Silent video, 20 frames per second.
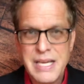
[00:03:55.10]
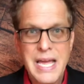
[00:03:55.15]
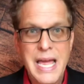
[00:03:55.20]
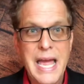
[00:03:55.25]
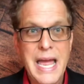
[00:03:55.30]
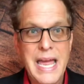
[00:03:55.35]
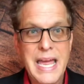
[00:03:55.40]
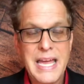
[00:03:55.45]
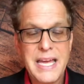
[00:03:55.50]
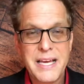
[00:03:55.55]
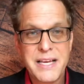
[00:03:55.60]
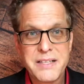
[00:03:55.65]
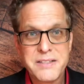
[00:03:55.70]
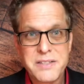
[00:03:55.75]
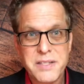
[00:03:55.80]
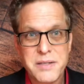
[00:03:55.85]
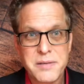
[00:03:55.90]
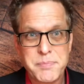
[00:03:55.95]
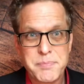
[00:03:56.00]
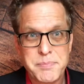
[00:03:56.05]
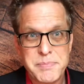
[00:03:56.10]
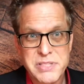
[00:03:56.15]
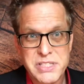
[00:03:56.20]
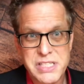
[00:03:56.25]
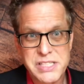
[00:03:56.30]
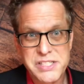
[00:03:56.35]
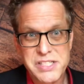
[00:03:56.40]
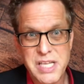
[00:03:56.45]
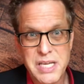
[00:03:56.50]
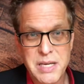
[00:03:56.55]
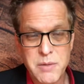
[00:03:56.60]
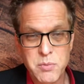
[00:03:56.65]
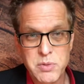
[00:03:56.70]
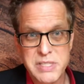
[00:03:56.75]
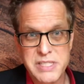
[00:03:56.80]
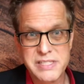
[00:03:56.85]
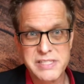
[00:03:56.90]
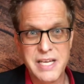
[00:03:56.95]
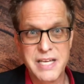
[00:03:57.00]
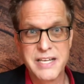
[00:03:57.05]
And since they
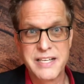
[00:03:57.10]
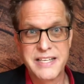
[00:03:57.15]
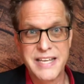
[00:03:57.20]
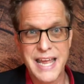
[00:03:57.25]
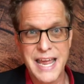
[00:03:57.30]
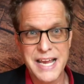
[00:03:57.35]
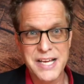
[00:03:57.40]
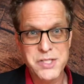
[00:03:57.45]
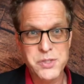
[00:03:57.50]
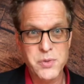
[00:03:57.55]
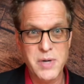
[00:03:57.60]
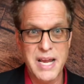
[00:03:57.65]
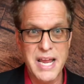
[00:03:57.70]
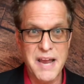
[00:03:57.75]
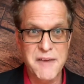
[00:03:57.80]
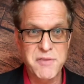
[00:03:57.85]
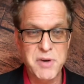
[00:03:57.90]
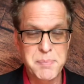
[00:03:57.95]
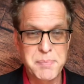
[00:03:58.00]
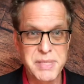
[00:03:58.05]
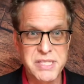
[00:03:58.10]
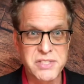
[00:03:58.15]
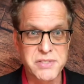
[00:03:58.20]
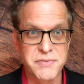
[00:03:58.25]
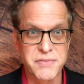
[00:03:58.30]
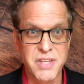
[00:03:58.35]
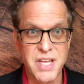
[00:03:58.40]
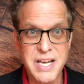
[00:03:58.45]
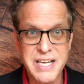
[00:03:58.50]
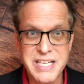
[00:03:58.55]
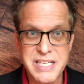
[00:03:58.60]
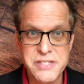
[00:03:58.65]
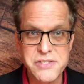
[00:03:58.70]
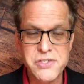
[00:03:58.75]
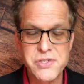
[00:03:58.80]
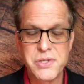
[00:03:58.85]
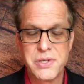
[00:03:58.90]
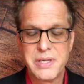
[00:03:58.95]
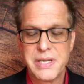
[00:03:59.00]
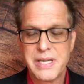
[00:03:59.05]
decided to X-ray every piece of luggage,